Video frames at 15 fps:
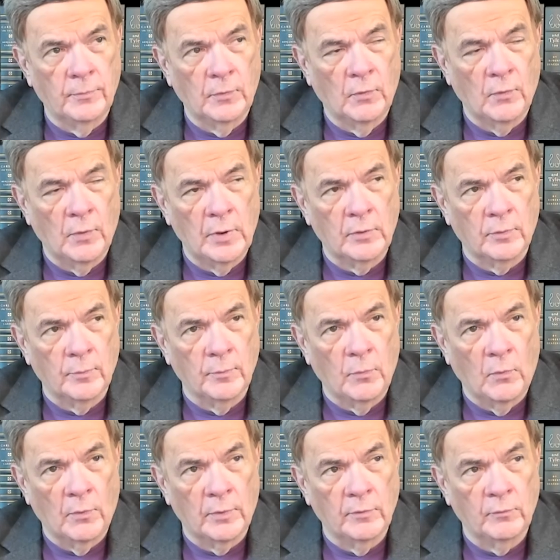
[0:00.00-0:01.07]
greater
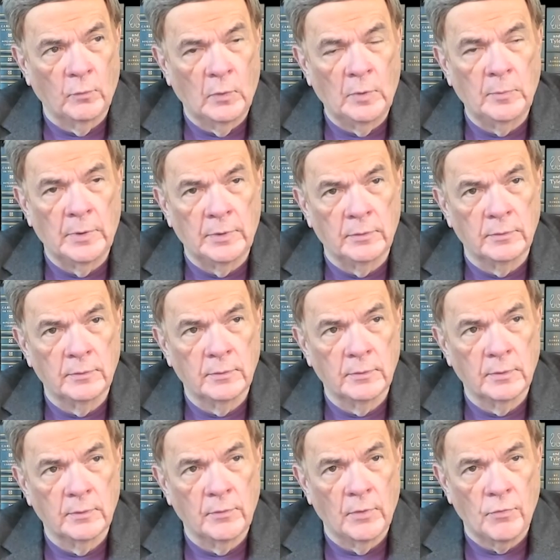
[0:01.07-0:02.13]
born of woman
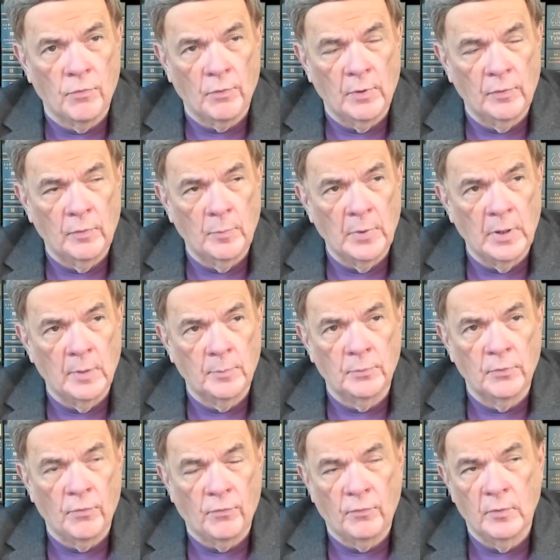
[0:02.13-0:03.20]
than John the
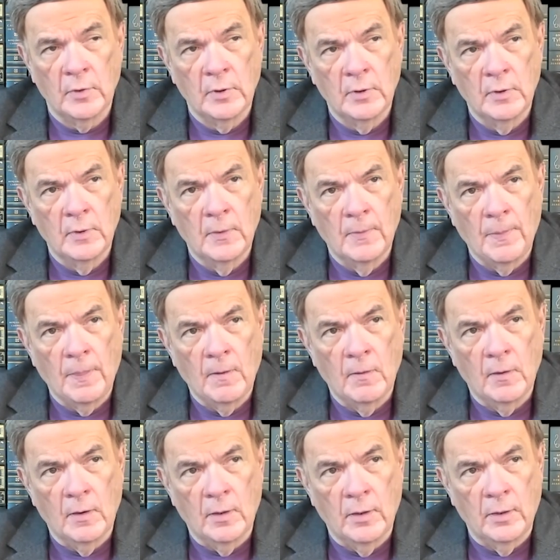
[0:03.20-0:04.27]
Baptist.
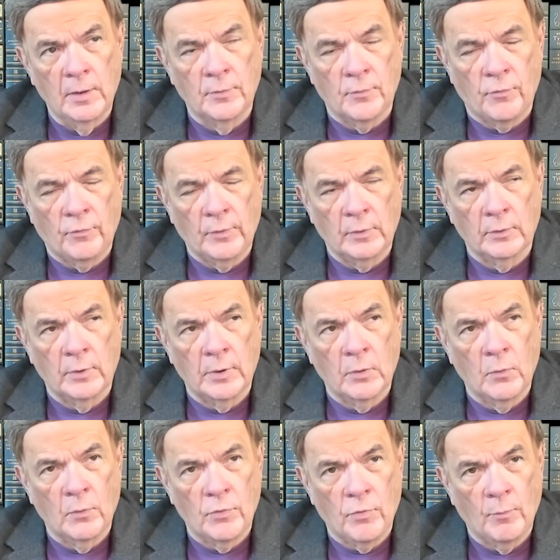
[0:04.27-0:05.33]
Interesting
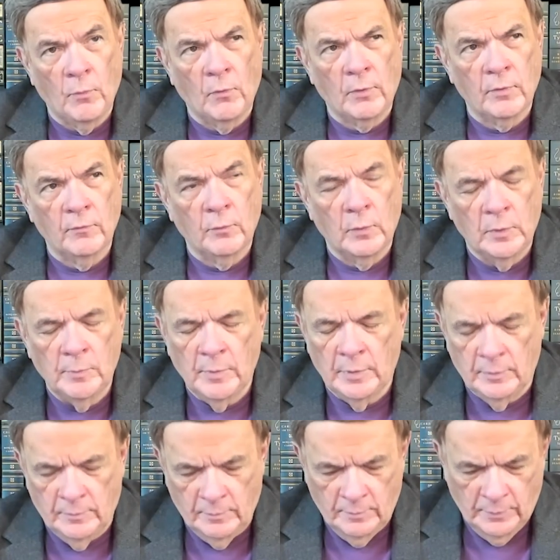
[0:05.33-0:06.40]
language, born of
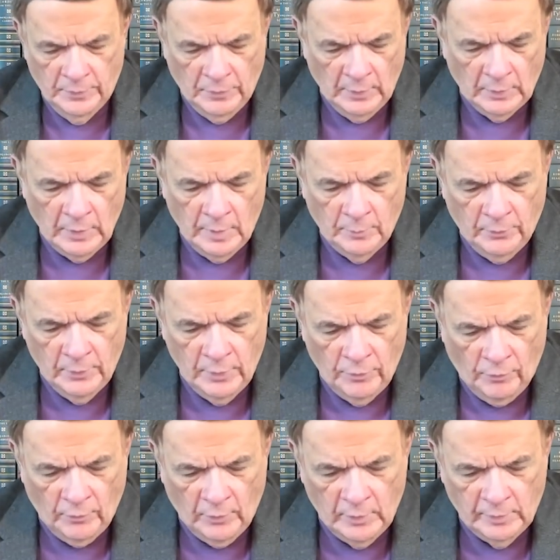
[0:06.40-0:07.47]
woman, but that
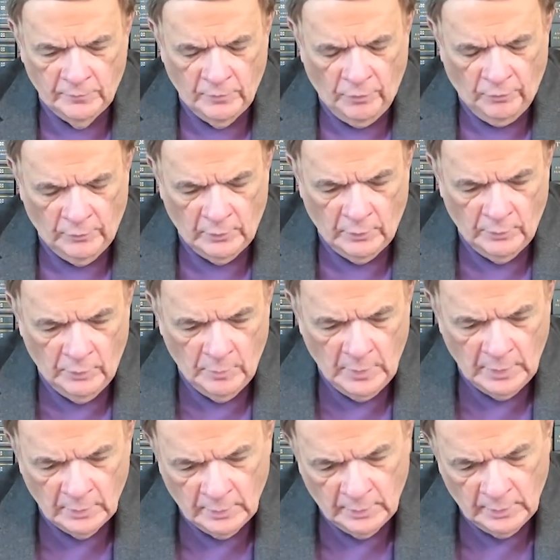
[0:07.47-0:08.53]
comprehends all of us in our
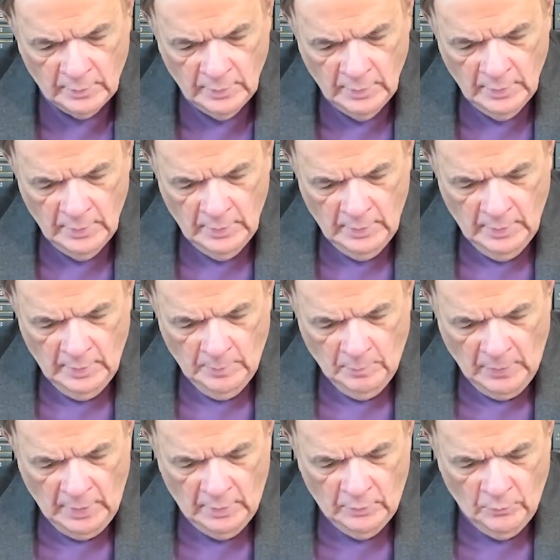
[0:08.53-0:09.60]
humanity.
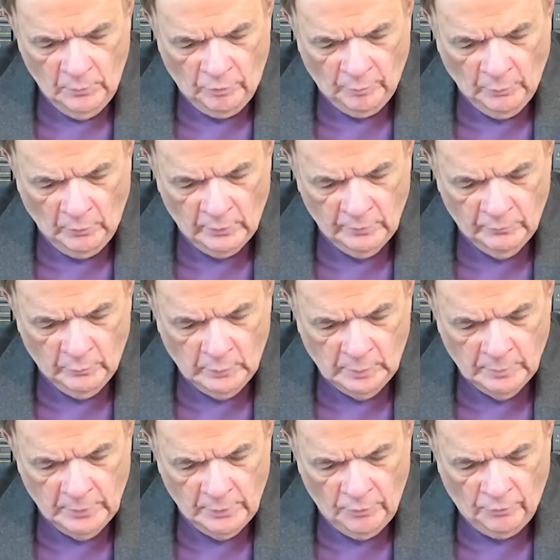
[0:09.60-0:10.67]
Man who is born of
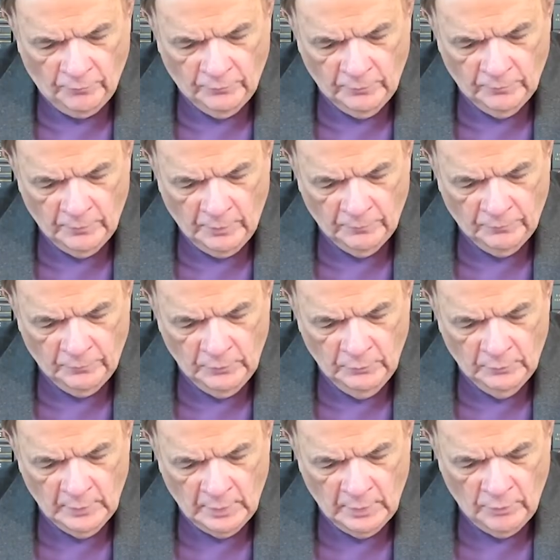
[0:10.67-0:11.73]
woman is a few
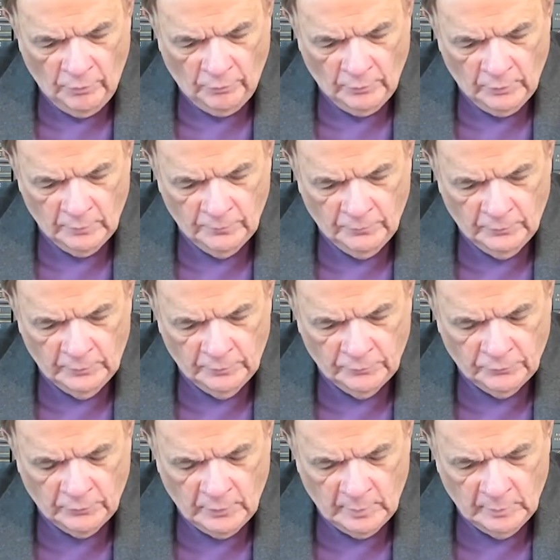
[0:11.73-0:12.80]
days and full of
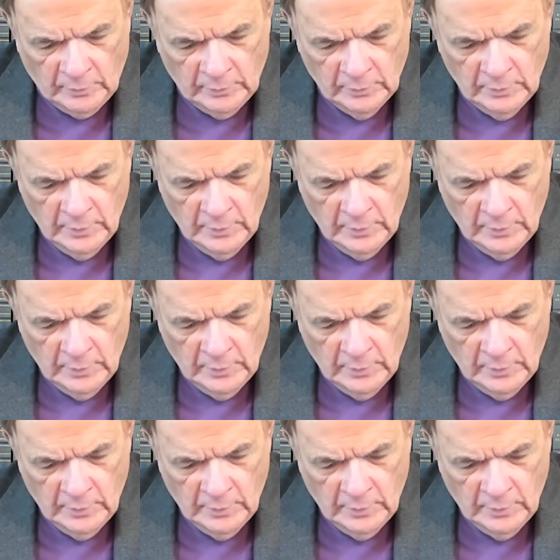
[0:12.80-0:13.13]
trouble.